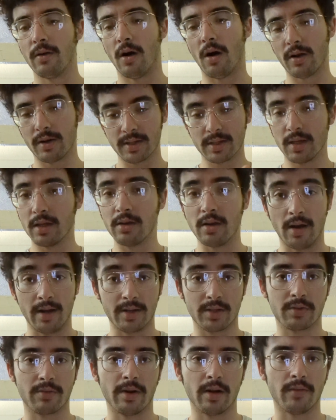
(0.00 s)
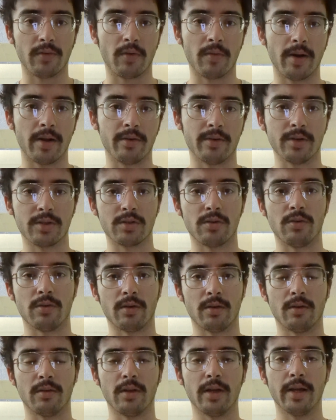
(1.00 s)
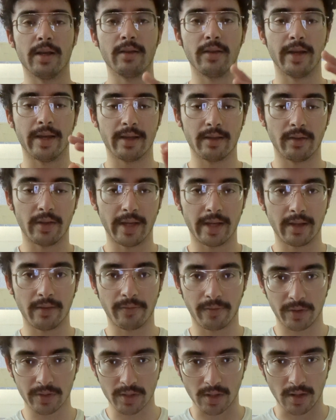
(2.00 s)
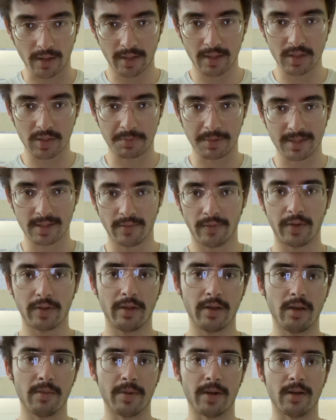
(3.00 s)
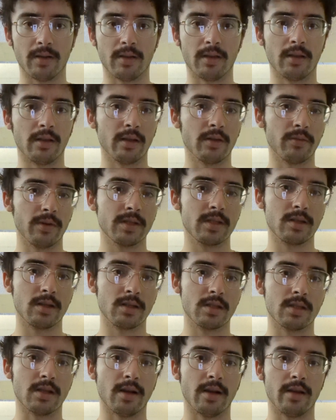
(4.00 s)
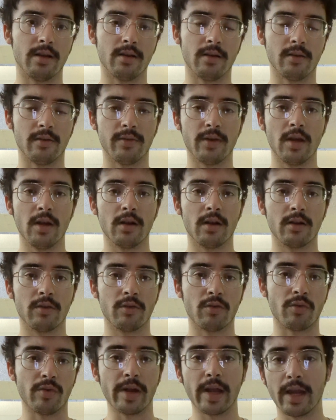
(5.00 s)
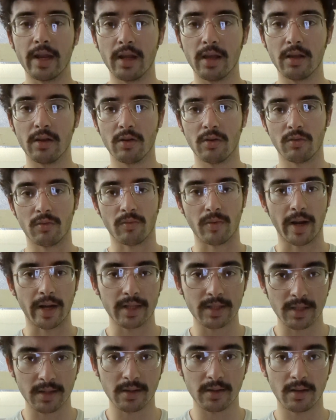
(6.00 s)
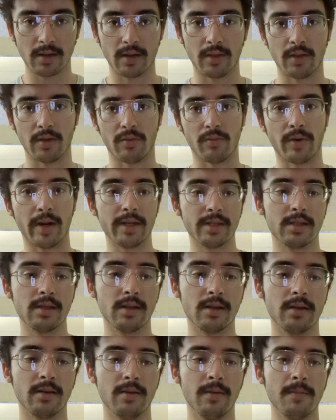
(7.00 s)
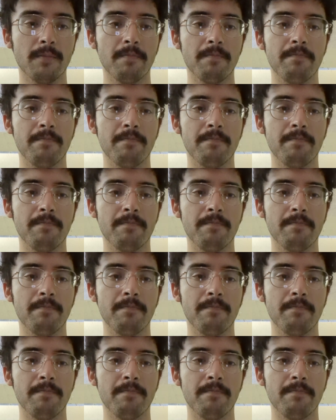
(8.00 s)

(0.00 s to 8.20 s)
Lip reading: honestly, not as great of a writer as Tolkien. Like, if we're talking specifically about the linguistic side of creating, writing, and then writing it,